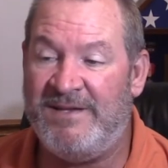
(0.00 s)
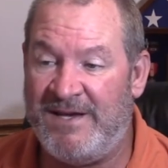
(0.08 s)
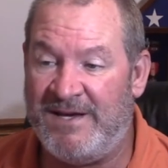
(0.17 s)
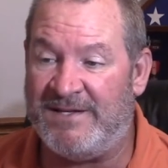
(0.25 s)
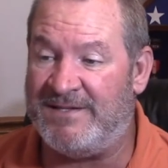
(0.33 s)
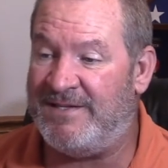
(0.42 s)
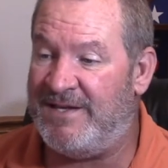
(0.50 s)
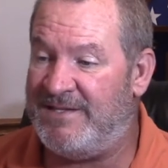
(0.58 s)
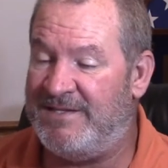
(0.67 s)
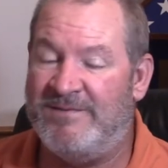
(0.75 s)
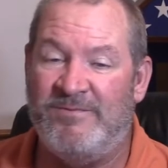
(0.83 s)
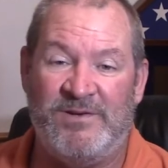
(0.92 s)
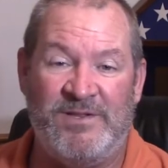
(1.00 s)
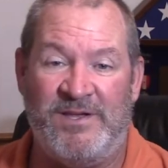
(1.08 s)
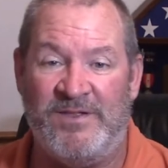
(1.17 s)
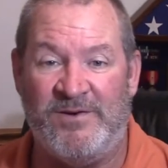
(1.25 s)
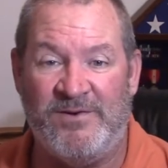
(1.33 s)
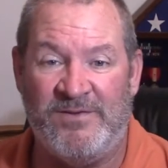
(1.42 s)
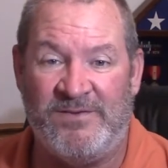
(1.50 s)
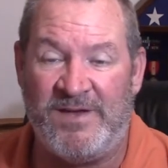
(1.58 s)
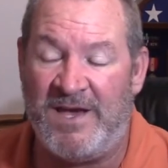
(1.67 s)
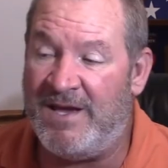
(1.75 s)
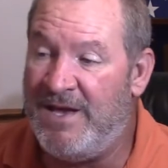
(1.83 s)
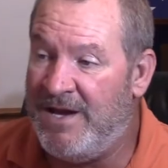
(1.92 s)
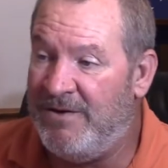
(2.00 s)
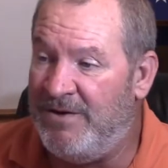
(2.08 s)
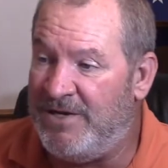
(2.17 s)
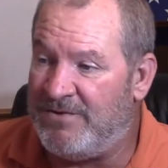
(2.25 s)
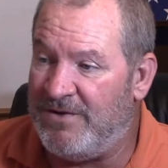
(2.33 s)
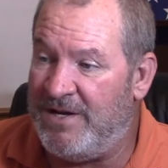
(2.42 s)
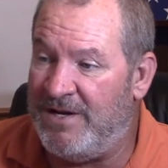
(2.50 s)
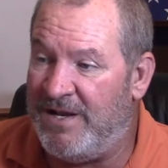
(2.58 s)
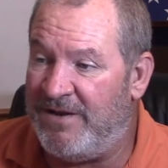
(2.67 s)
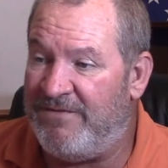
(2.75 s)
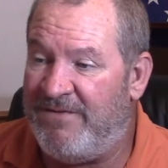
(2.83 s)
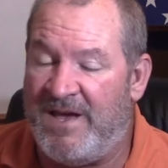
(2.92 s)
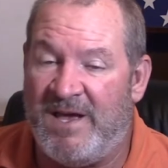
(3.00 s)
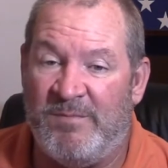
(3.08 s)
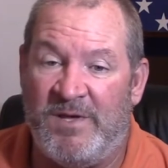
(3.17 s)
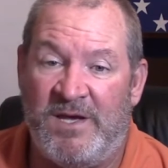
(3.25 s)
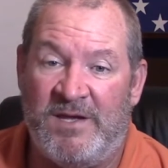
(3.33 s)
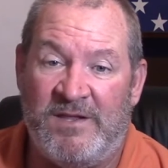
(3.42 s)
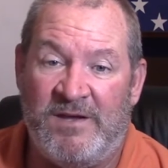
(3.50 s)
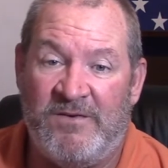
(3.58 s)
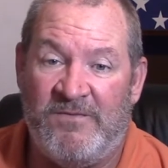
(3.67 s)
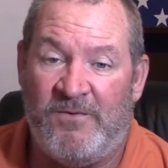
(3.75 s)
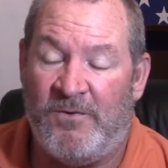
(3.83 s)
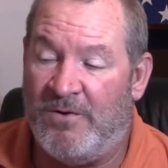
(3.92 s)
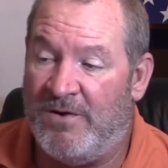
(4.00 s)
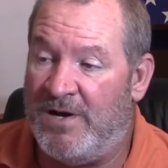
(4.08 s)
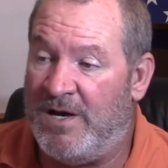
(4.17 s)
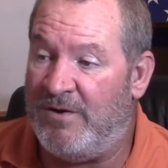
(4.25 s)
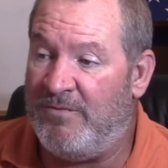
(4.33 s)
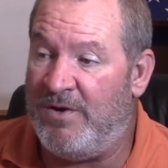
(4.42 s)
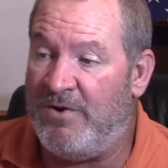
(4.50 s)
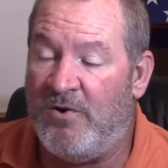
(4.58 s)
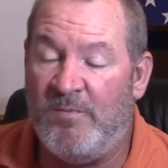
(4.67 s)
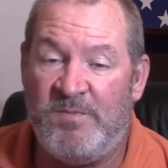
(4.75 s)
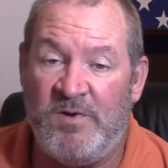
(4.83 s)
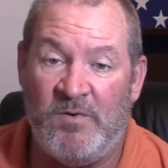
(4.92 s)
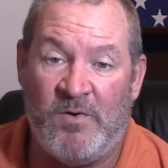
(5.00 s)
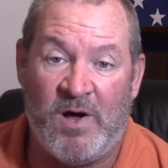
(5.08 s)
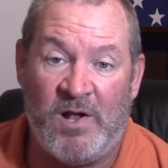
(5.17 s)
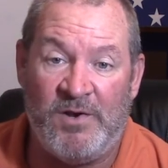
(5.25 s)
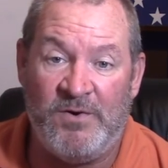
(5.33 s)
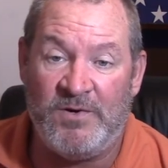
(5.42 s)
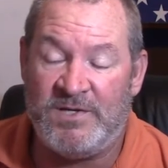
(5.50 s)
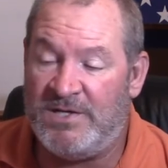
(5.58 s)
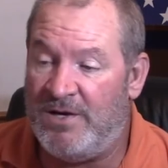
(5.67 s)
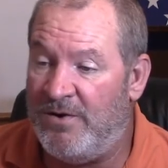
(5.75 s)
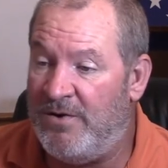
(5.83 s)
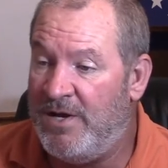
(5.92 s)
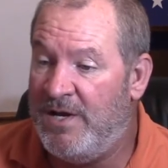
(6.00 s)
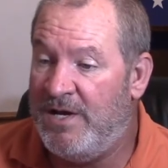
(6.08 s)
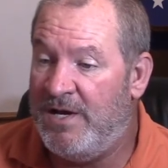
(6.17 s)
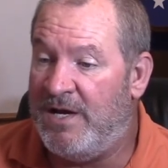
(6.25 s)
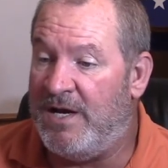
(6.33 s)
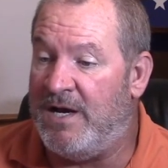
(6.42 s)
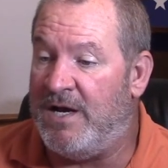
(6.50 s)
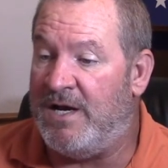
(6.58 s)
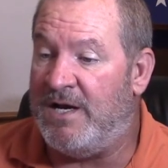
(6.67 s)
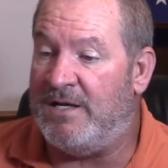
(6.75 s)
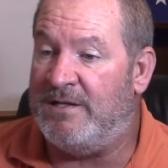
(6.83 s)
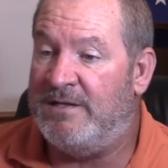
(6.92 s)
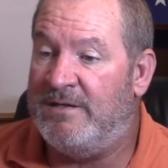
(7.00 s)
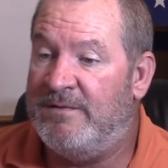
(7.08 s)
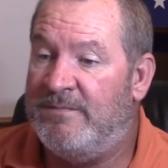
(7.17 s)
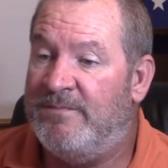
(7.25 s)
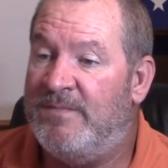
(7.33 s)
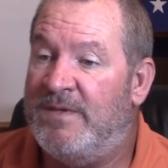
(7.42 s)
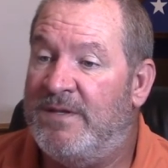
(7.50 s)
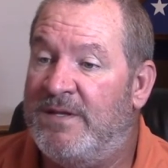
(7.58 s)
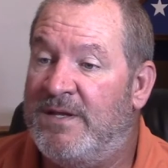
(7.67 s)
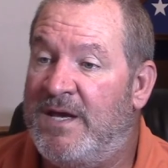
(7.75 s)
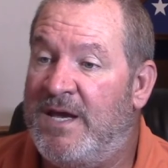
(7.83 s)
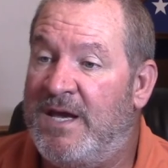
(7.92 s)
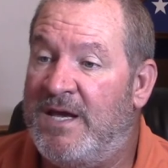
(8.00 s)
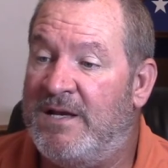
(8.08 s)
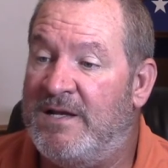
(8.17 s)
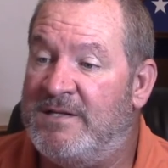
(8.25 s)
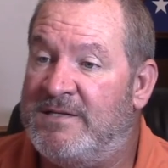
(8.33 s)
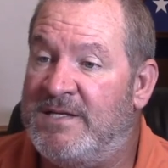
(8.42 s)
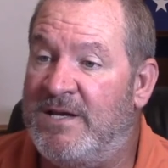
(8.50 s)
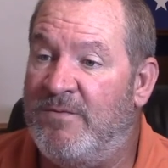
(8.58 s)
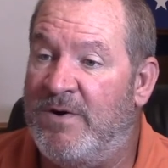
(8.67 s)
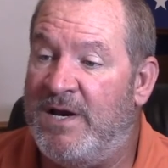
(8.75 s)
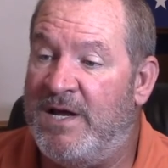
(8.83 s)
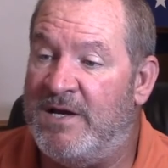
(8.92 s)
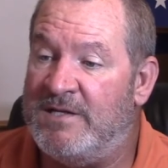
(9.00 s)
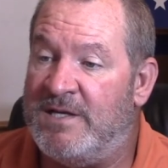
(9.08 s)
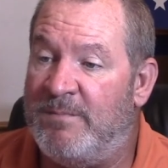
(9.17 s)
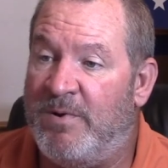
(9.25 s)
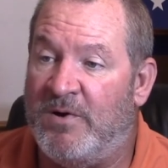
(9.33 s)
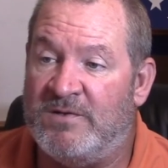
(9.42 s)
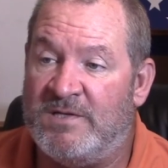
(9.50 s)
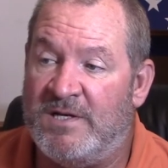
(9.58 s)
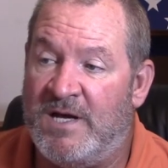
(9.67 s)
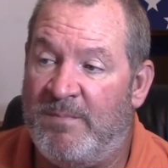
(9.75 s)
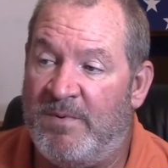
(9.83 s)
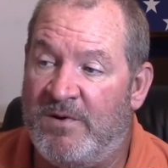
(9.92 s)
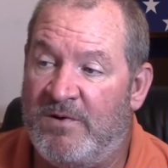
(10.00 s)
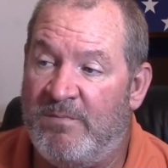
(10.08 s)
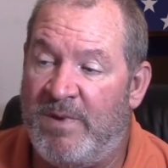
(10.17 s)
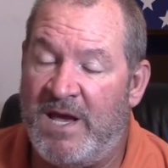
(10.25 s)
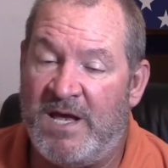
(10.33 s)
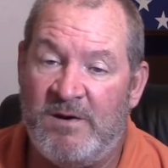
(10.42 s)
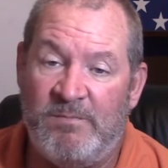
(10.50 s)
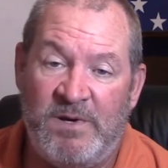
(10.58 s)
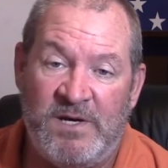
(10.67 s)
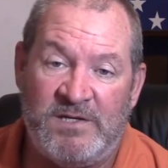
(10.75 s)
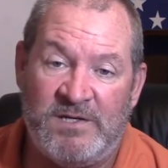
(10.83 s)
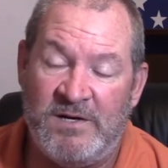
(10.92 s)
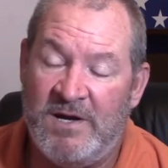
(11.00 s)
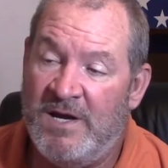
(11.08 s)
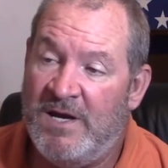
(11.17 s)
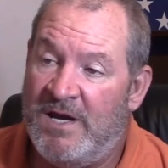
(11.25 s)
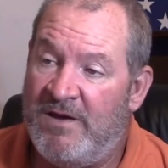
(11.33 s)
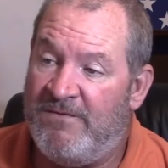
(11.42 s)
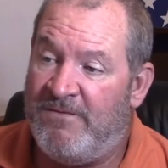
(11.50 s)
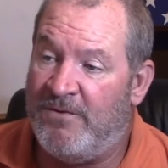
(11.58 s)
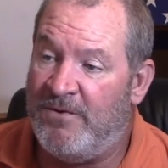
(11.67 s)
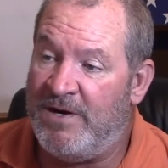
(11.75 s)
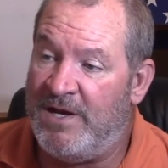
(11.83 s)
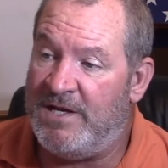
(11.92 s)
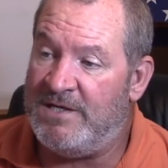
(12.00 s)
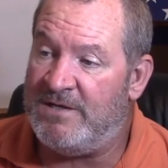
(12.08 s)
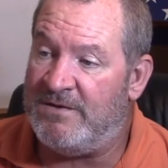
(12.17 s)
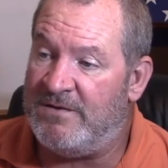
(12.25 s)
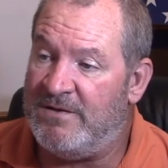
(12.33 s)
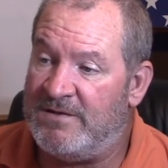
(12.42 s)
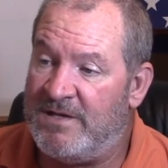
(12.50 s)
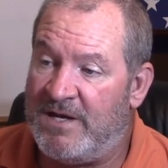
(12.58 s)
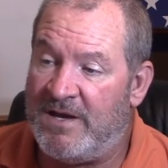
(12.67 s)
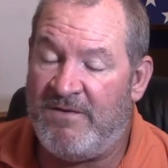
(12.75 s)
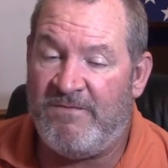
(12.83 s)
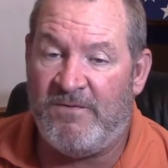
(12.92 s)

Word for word: Yes, that's really the whole thing. We treat it like family, and therefore uh, we hope you all do too. Uh, and let's see what else. I posted up a new banner picture, a Ford Edge, and it looks like a